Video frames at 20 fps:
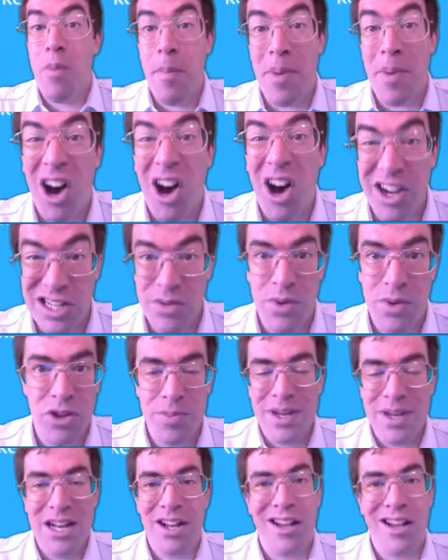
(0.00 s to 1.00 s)
behind it, whether it
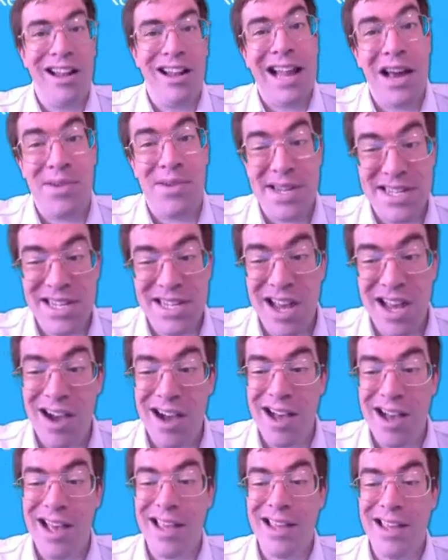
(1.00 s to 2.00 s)
be like a cloudy
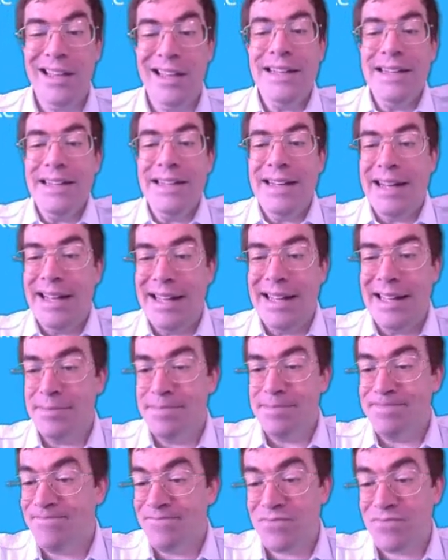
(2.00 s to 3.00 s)
sky
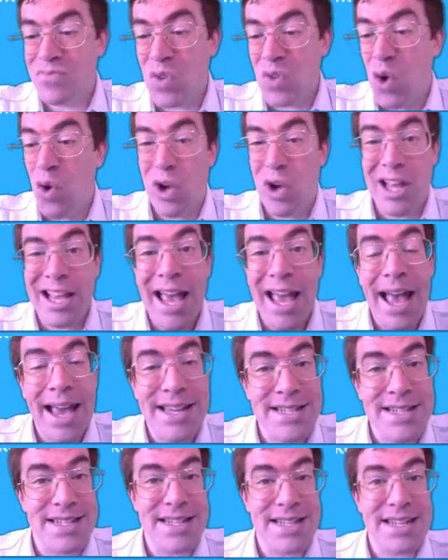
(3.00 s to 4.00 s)
or like a
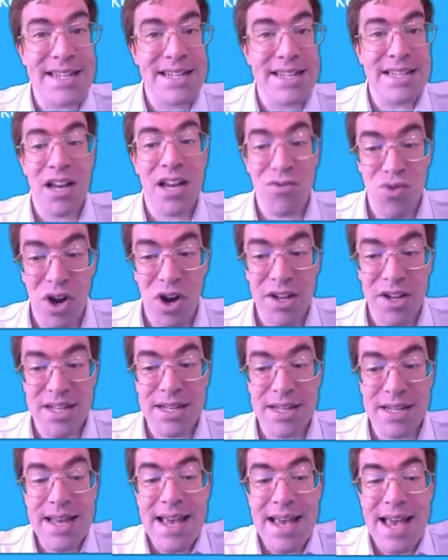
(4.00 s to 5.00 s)
hazy
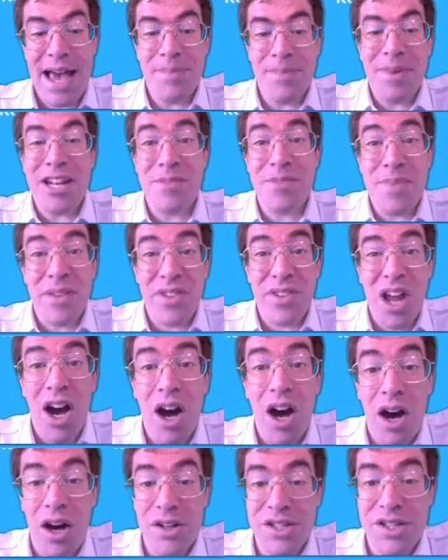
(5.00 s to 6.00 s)
horizon, and made them even
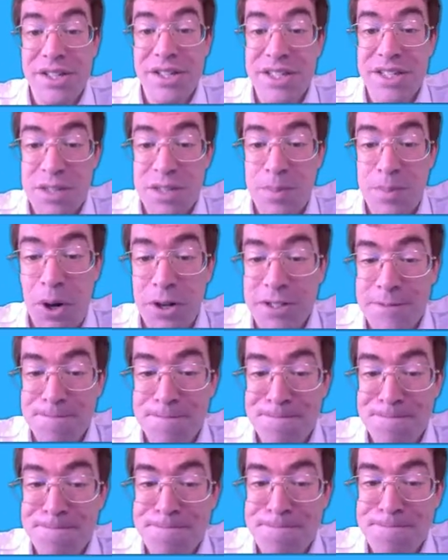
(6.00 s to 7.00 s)
harder to spot.
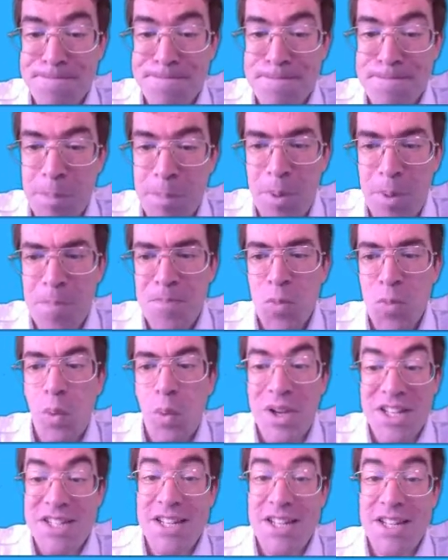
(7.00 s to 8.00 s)
But what we
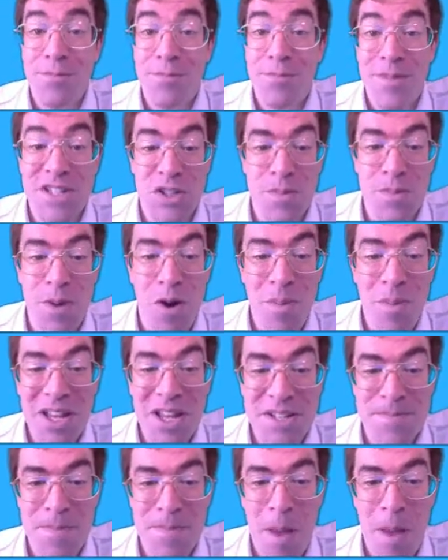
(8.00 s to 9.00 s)
can see from this experiment
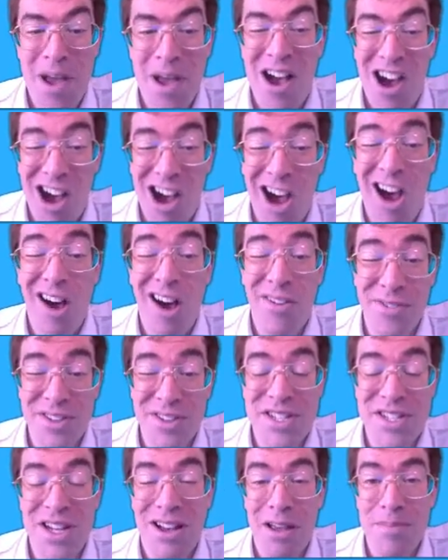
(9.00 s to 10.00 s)
is about half the
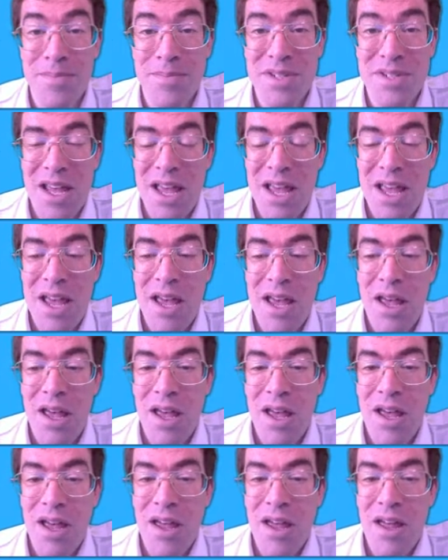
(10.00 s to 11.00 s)
times
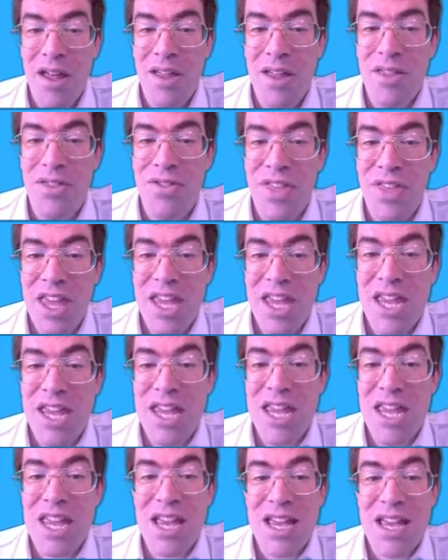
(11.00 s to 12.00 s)

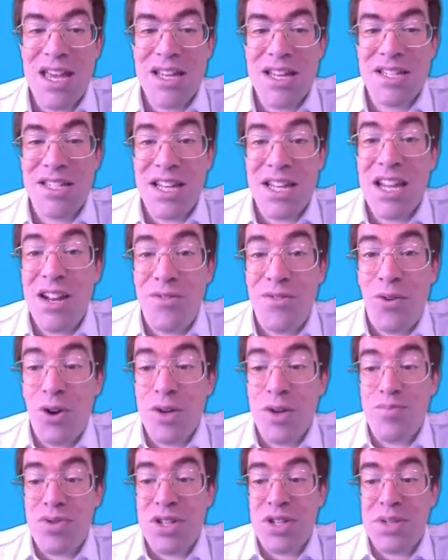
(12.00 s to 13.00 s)
the see and
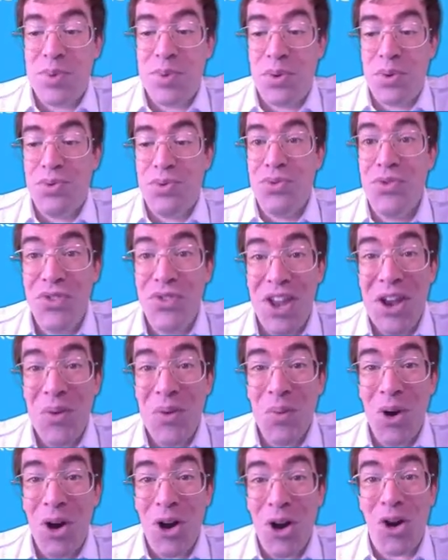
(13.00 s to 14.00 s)
avoid principle didn't
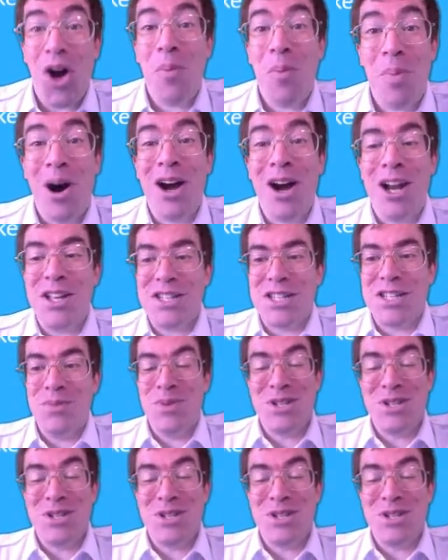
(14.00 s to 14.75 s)
work on pilots that were